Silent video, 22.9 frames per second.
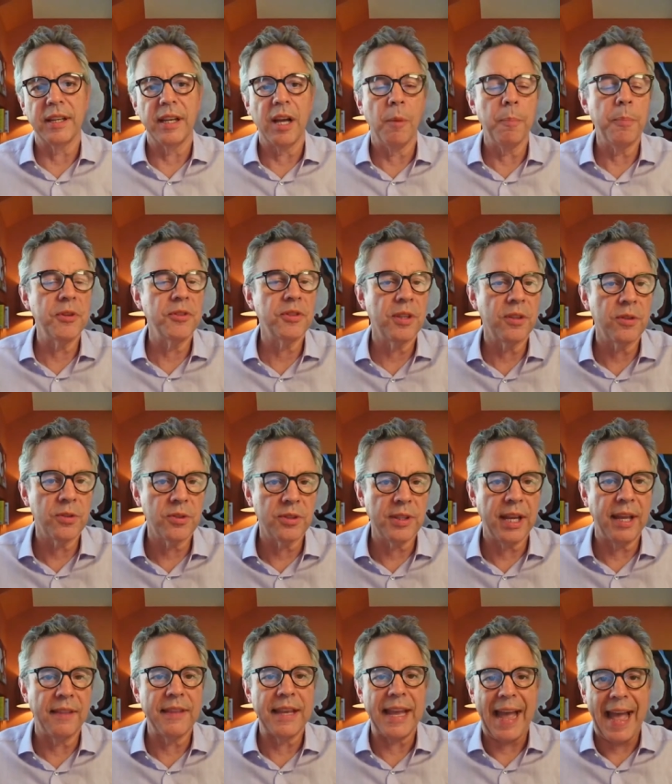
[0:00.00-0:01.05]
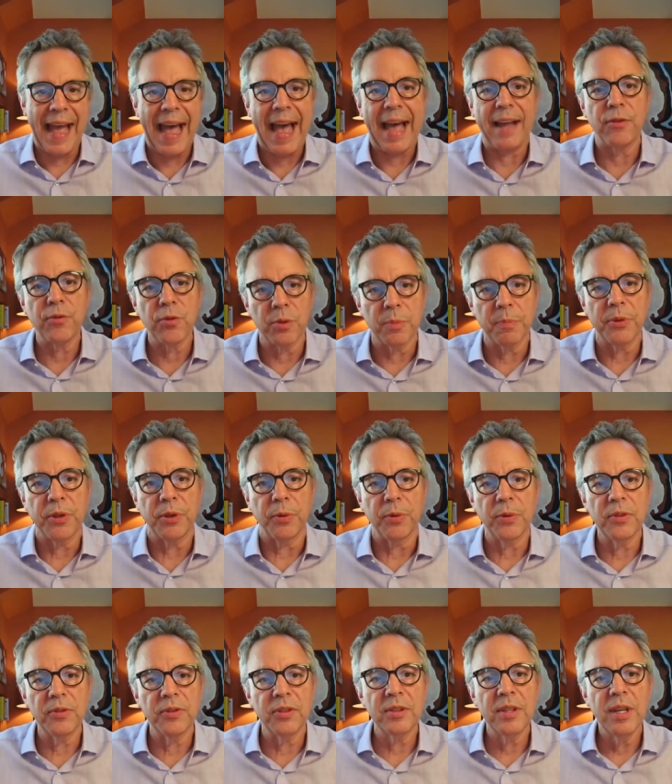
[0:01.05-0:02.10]
Help us understand the
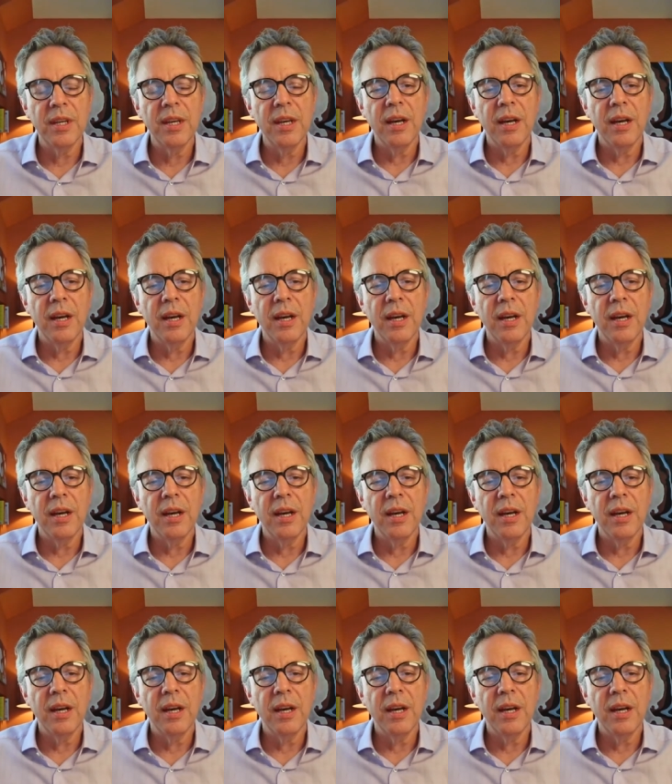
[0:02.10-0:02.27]
attributes."